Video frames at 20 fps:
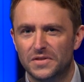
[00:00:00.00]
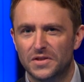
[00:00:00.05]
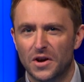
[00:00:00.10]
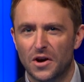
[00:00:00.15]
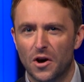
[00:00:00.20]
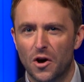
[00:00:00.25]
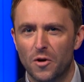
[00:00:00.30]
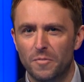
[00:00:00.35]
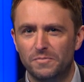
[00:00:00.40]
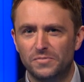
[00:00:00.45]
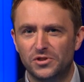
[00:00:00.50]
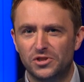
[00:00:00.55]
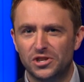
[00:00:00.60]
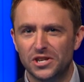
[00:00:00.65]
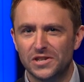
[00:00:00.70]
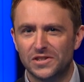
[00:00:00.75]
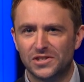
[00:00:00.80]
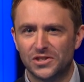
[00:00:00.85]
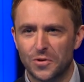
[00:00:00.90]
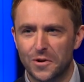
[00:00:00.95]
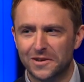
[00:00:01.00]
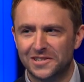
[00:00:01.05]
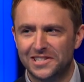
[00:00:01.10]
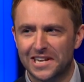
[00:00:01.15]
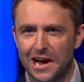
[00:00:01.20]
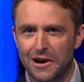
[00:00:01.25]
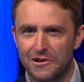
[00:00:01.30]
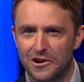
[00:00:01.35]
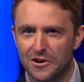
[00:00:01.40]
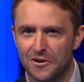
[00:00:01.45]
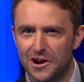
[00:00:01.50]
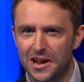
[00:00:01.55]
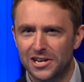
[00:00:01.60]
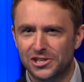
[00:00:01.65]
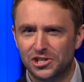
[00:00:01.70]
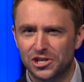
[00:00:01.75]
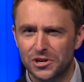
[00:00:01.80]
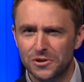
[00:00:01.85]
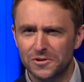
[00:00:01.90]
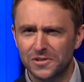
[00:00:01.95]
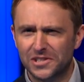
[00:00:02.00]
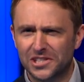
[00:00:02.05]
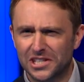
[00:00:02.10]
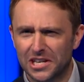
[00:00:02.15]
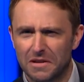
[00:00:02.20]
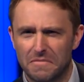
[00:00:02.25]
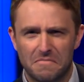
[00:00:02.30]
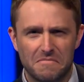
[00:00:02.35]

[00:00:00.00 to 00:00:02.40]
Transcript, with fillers: hope she sorts out her issues